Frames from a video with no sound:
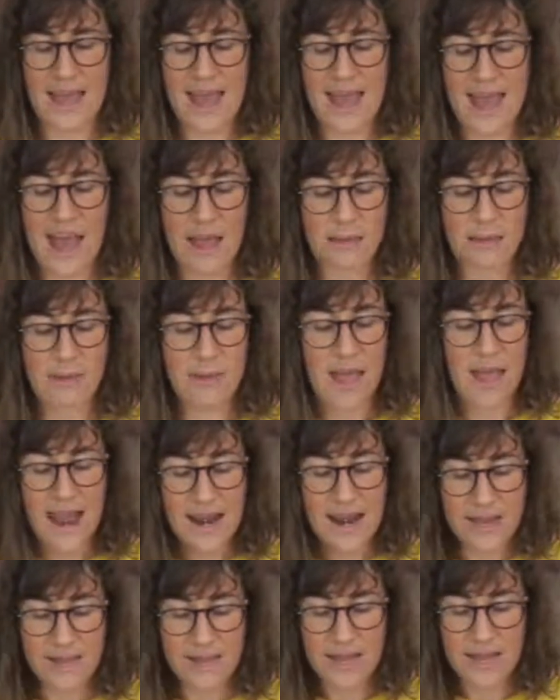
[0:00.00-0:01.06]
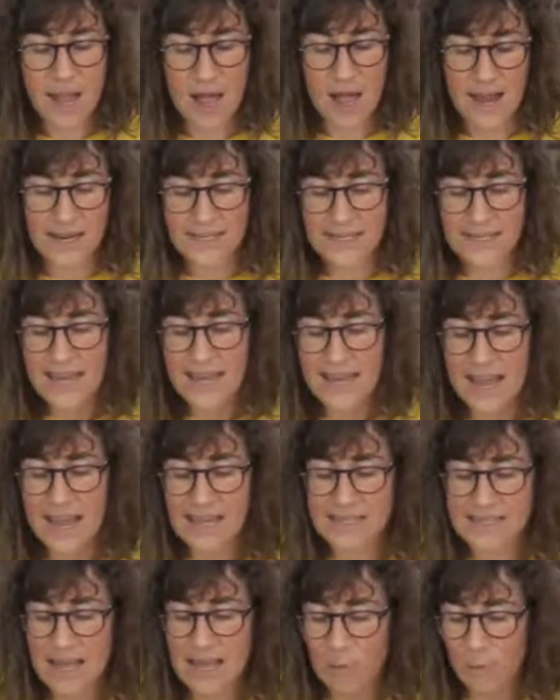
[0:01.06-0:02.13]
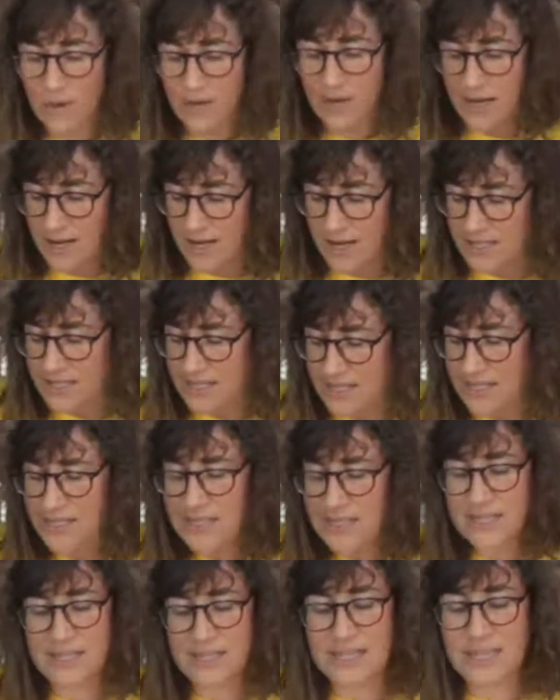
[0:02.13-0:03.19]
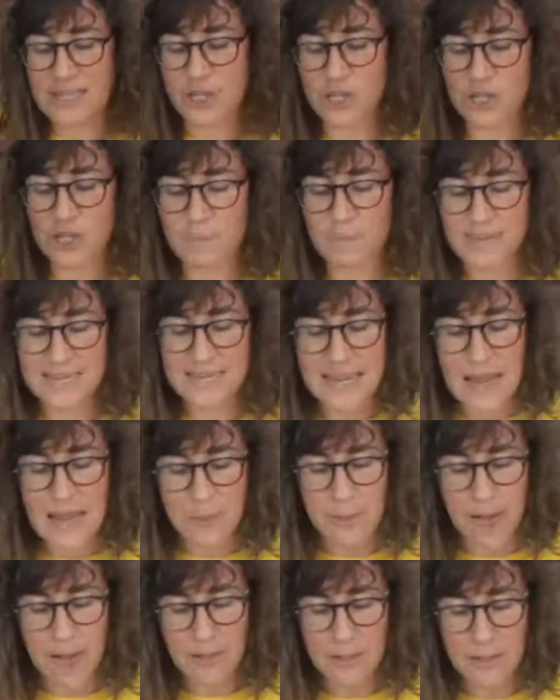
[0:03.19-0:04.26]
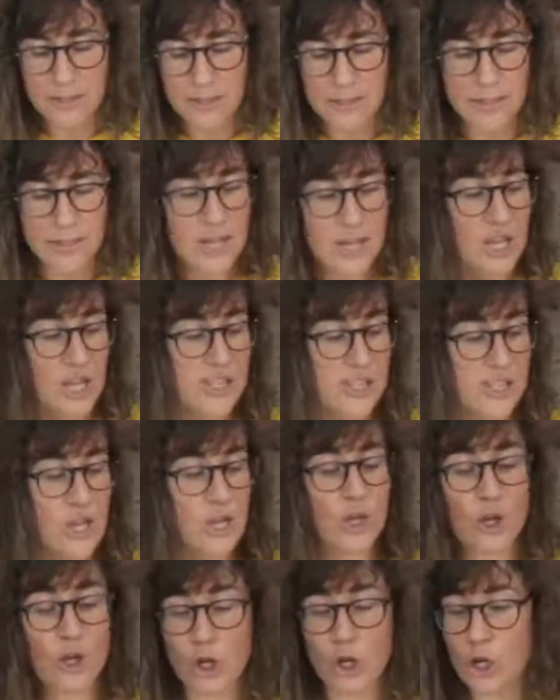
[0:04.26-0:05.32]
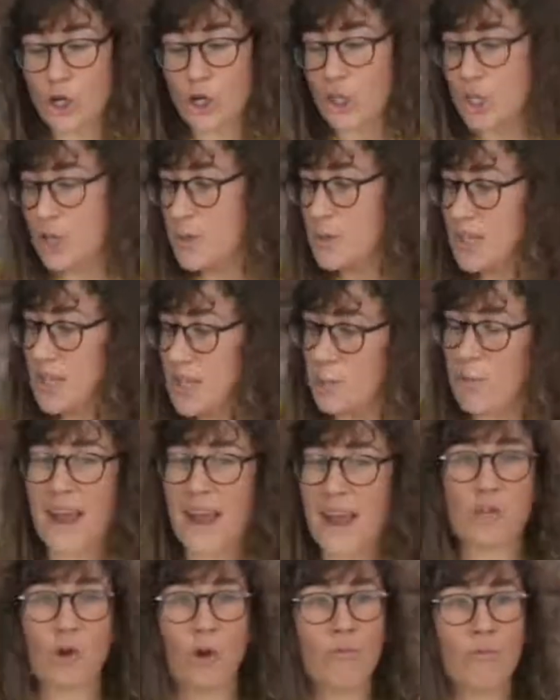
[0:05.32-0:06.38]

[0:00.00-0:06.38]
And then the idea is that we are going to stitch them together. So you could use thread or